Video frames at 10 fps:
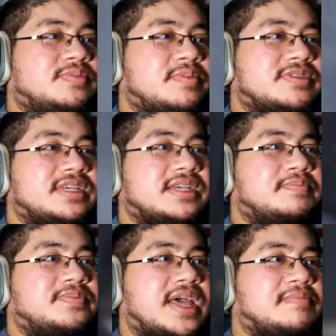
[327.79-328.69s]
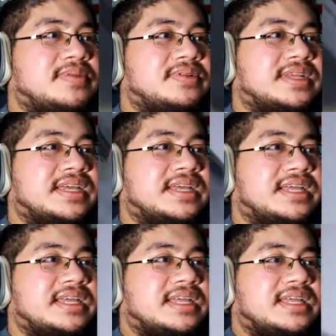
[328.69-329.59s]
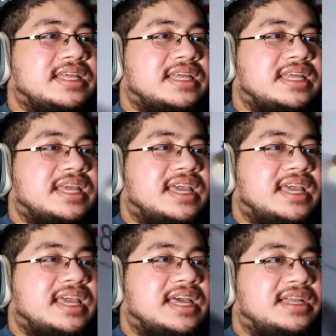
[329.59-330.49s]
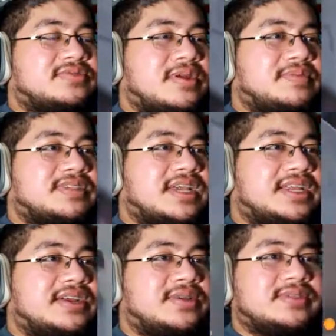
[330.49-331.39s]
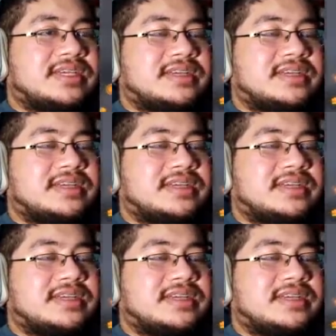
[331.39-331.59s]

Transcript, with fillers: remember seeing the, that building, and right beside here there was like